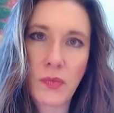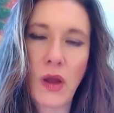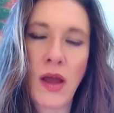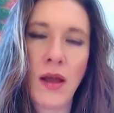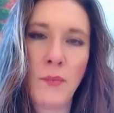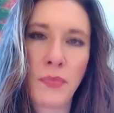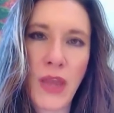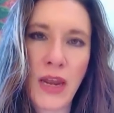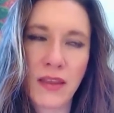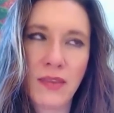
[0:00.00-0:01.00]

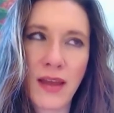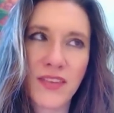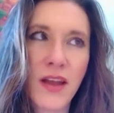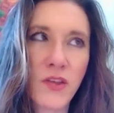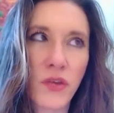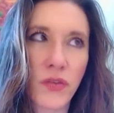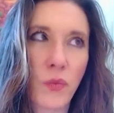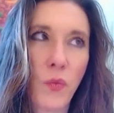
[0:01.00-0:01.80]
and that's not just